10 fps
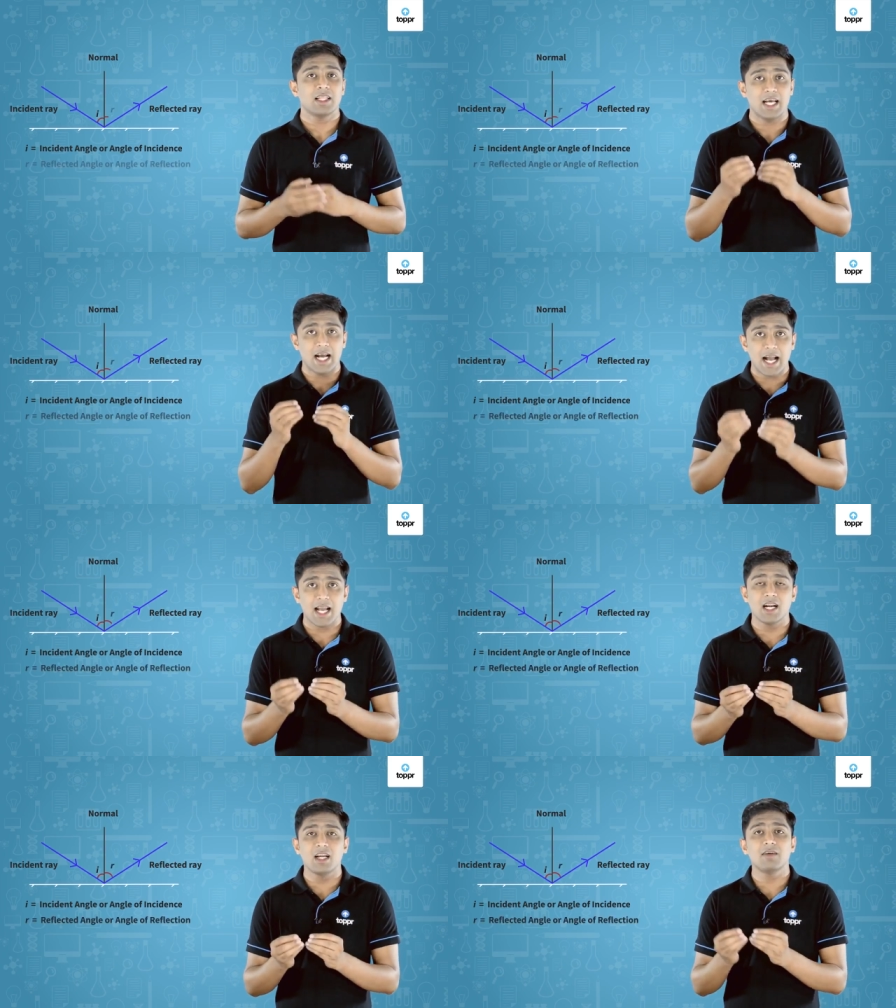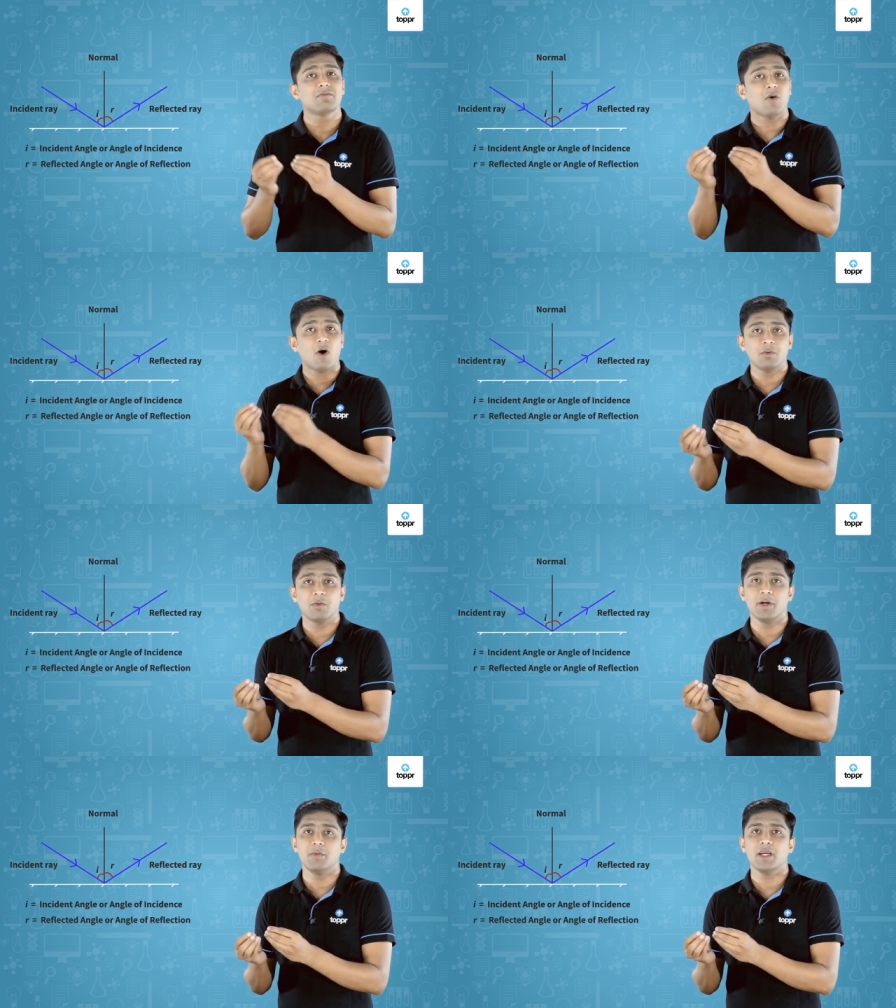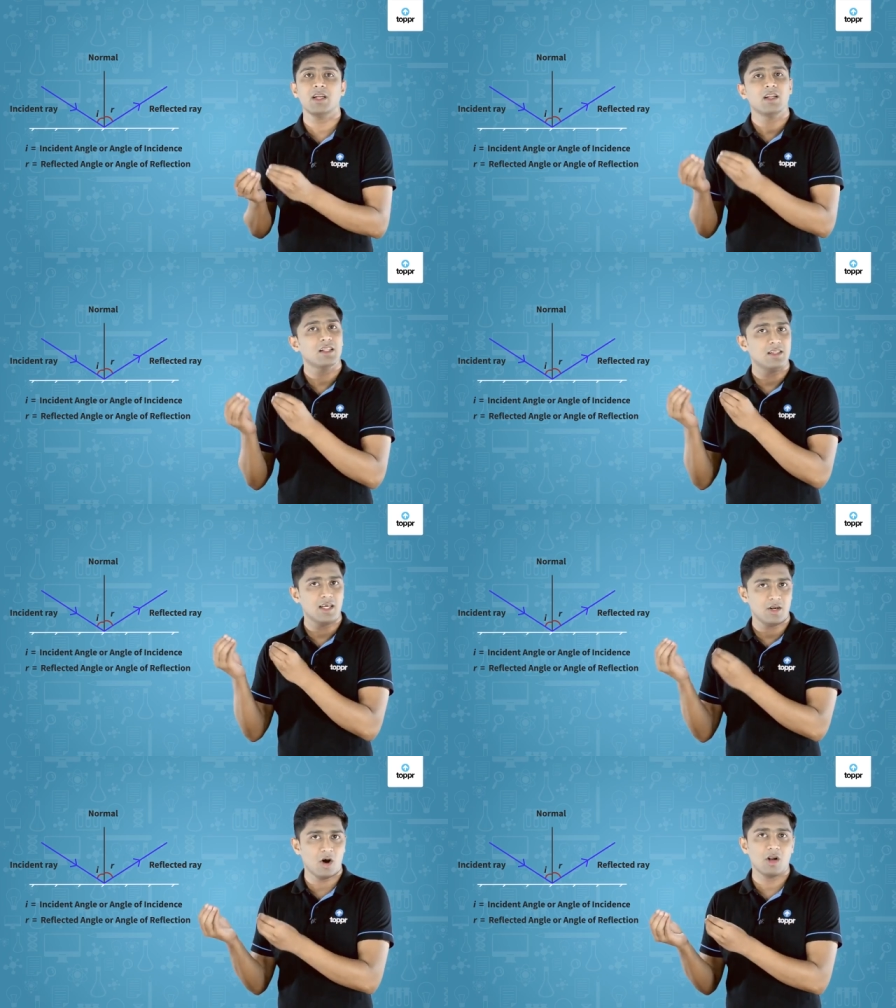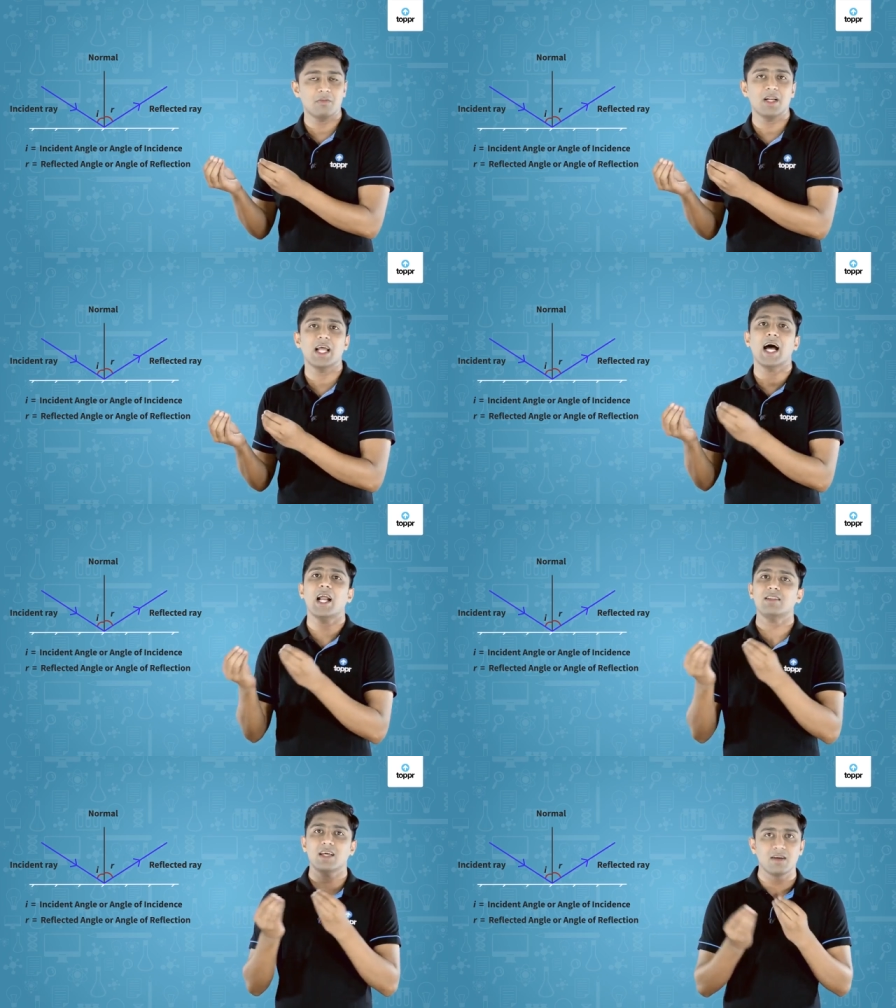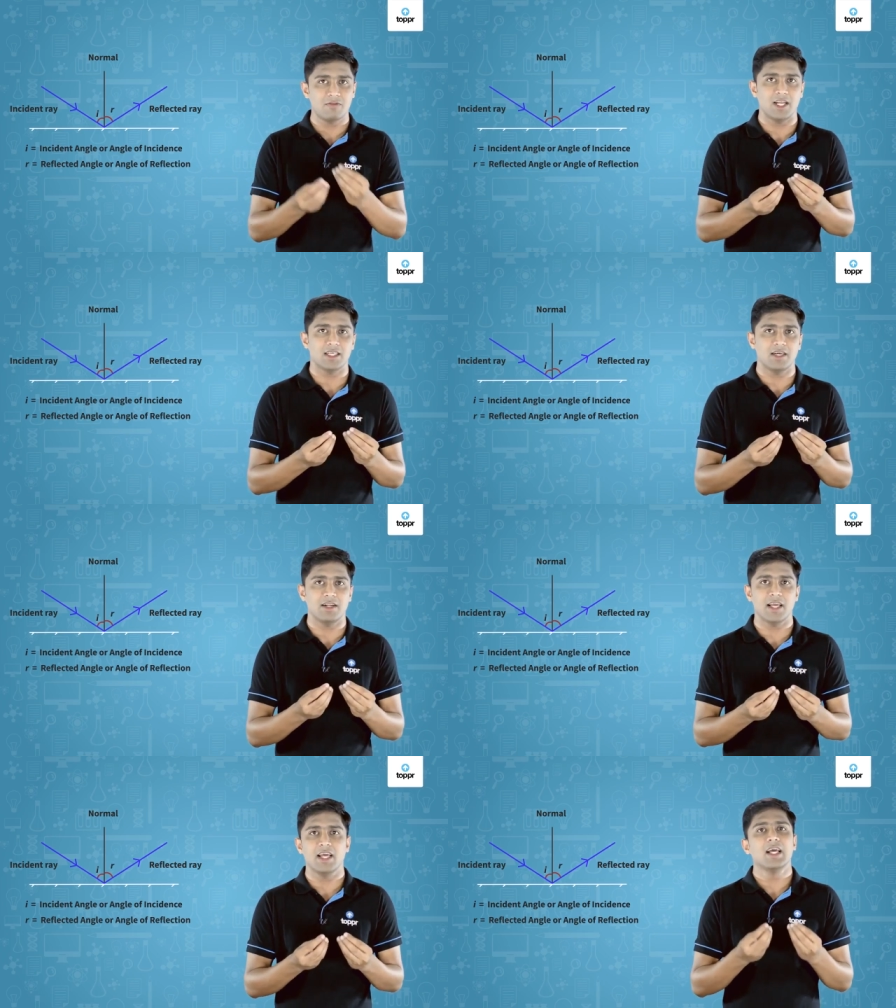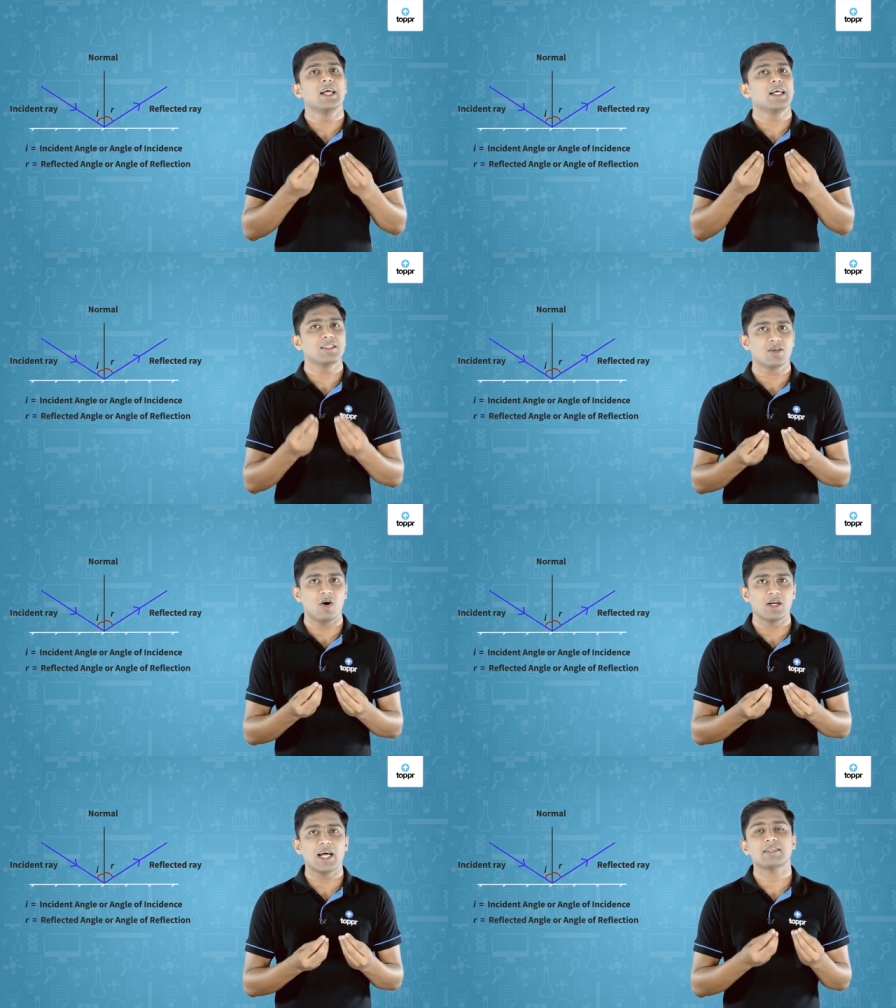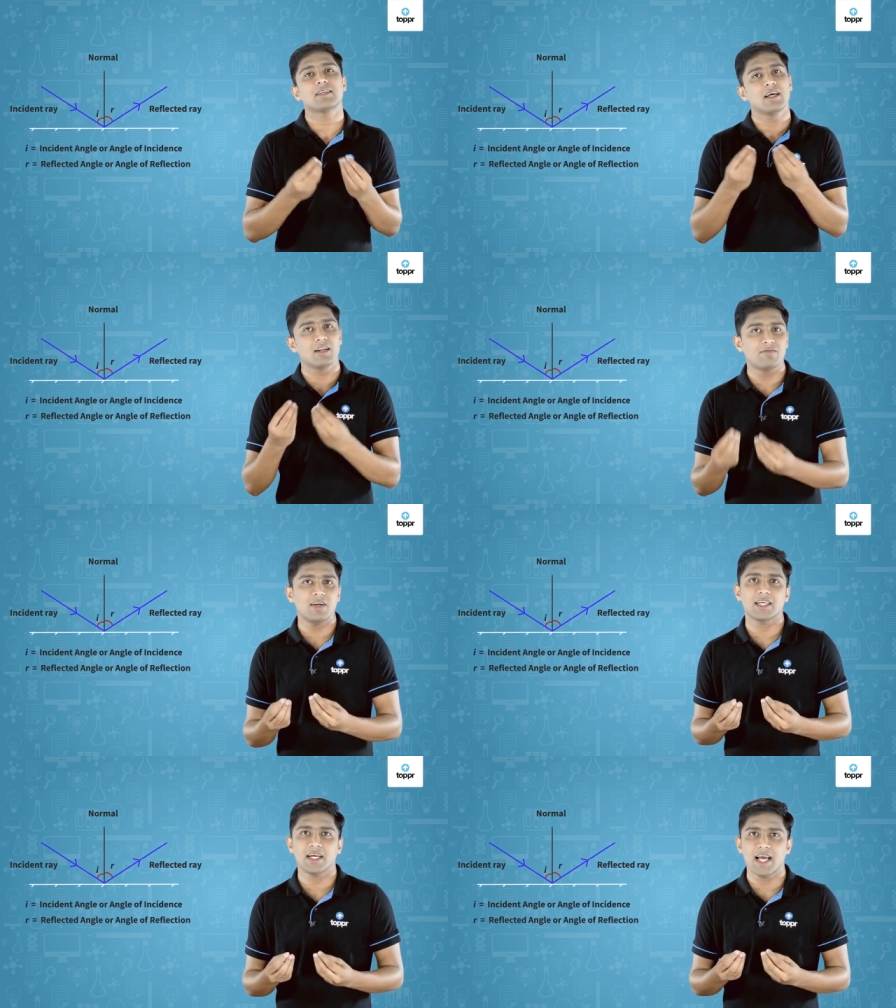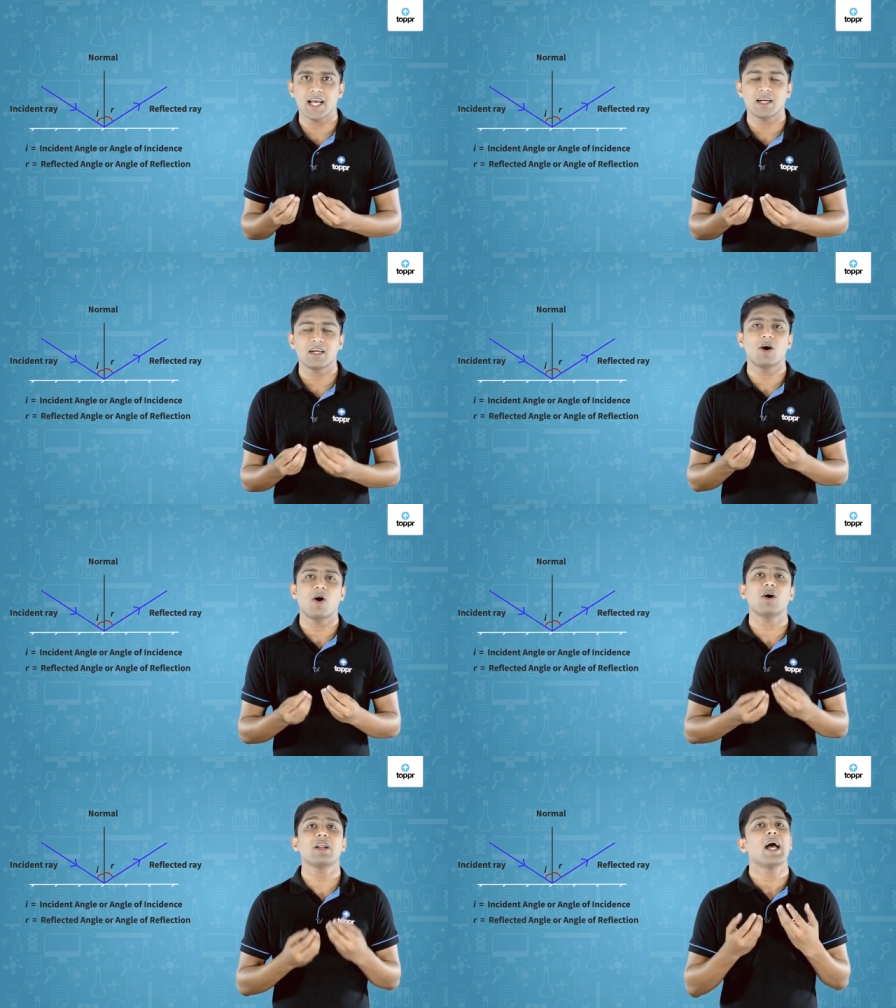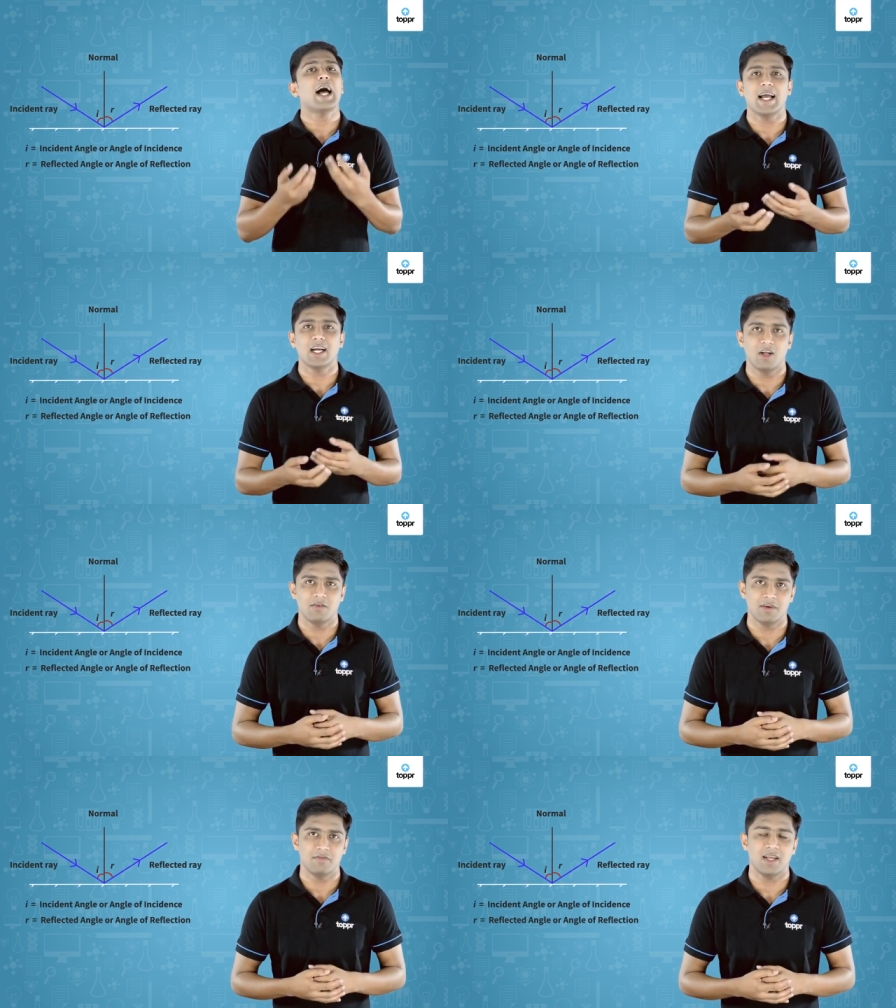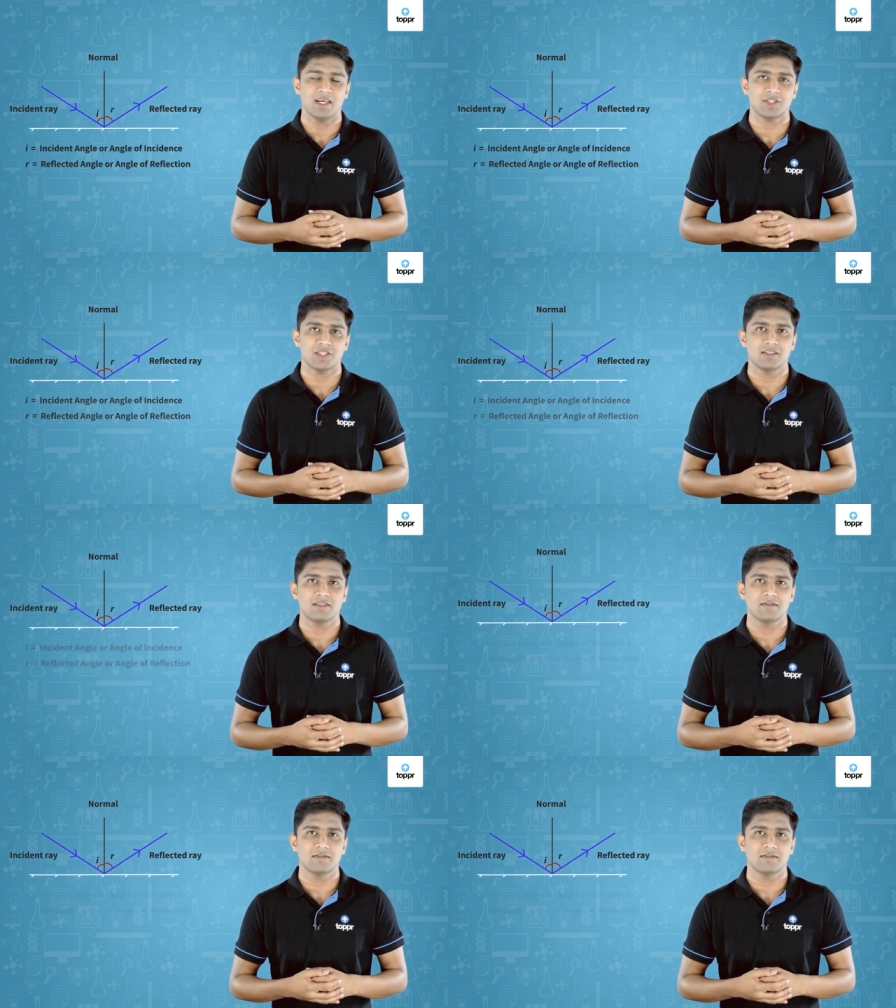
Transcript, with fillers: The angle formed between the normal and the reflected ray is called as reflected angle or angle of reflection.